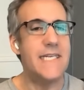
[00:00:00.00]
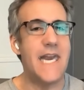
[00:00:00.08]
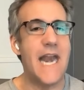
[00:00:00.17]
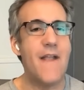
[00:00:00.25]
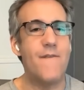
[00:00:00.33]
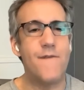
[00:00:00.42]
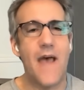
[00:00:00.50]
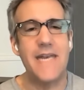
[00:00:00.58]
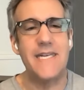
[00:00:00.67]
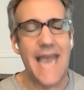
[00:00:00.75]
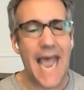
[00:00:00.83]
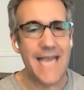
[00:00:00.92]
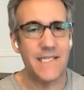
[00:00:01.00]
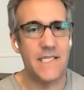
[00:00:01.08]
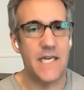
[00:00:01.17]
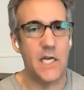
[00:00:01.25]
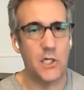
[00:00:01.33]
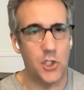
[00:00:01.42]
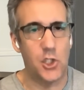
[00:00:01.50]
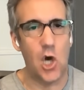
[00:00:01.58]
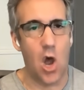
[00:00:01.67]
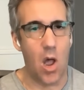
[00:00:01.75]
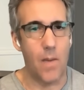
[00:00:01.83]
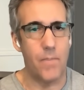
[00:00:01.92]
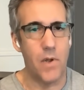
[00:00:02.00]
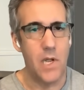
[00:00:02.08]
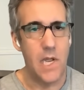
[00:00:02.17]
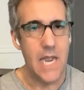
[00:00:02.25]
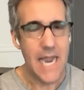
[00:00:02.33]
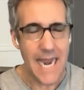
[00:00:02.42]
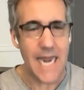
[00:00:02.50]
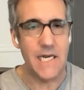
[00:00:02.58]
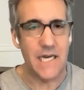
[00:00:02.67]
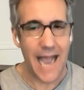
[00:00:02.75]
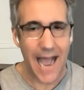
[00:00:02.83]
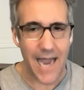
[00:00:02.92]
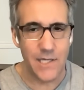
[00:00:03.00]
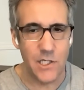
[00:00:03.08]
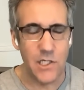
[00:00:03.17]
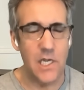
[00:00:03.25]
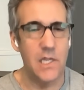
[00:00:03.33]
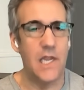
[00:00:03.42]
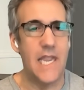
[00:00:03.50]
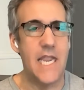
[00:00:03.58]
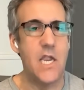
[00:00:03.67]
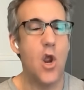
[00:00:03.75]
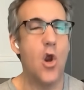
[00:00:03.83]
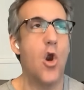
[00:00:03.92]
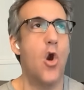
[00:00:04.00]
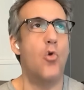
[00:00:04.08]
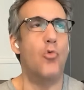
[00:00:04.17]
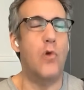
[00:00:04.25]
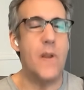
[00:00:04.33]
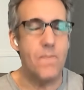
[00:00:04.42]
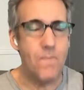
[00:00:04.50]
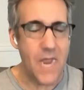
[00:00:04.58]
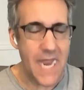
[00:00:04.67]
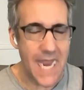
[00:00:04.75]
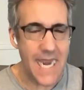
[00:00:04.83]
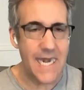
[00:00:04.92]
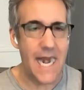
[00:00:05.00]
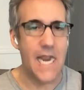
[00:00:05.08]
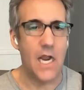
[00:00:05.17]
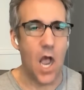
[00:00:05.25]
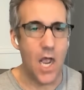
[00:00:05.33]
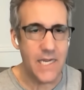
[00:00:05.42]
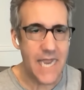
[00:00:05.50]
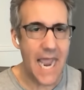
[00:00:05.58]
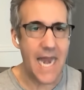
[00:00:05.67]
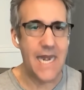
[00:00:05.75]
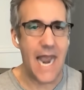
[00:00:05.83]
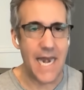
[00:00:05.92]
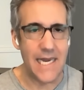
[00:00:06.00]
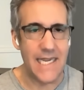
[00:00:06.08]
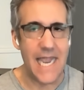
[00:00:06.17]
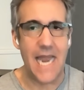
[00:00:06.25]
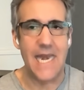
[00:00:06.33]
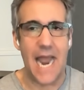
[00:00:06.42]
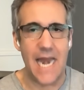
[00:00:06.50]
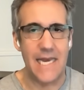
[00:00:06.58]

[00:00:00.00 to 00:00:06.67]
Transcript: did a fantastic job in constantly repeating again and again